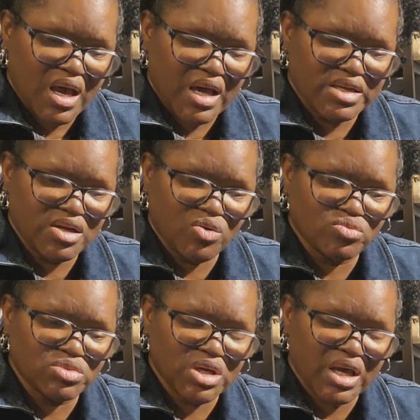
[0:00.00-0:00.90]

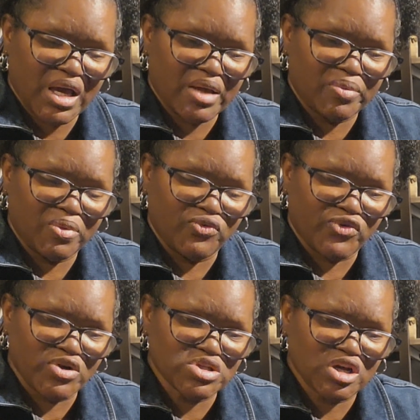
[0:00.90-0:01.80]
The
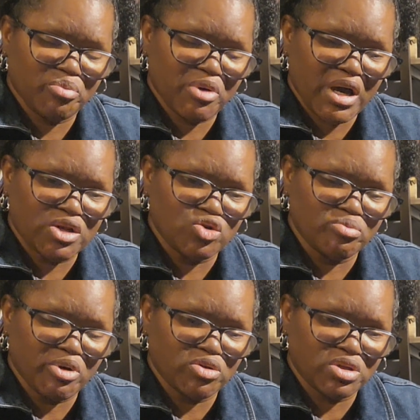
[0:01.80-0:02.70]
first couple, I
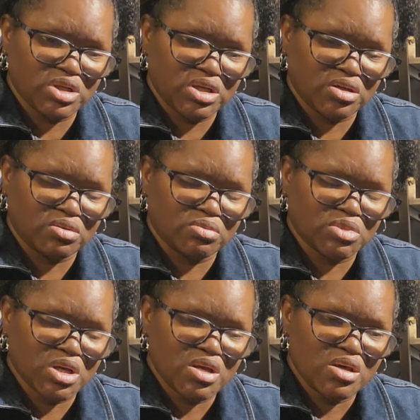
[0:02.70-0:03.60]
knew both of
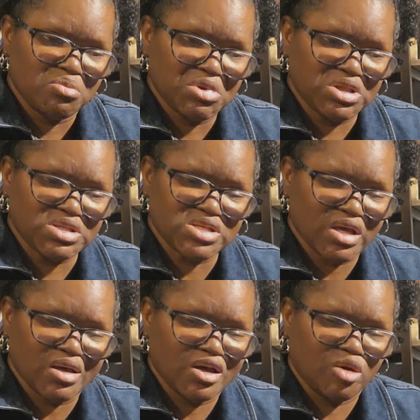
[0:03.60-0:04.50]
them, but the
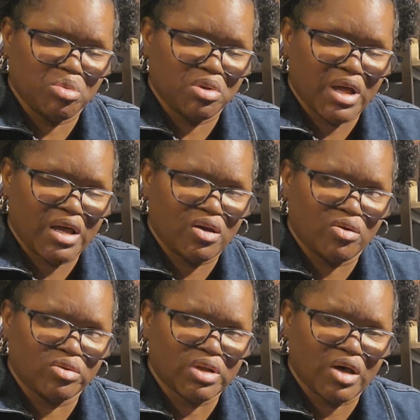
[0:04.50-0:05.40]
second couple,
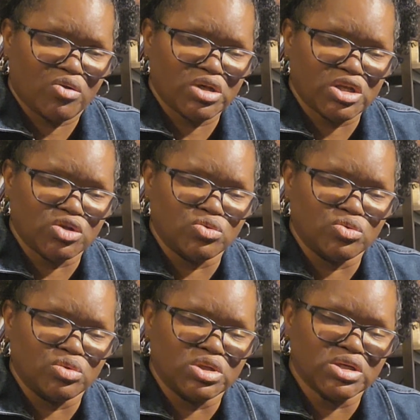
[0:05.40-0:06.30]
I only
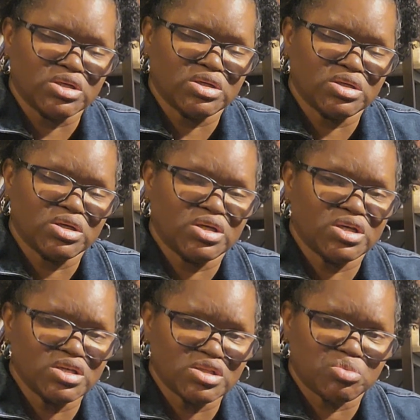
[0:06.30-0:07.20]
knew the
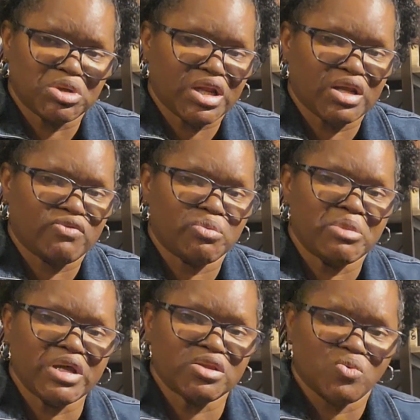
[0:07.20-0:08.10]
husband. I never
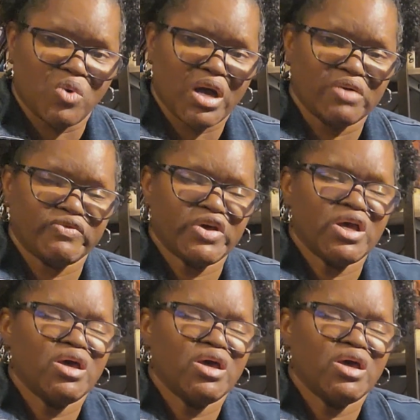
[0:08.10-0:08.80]
met the wife.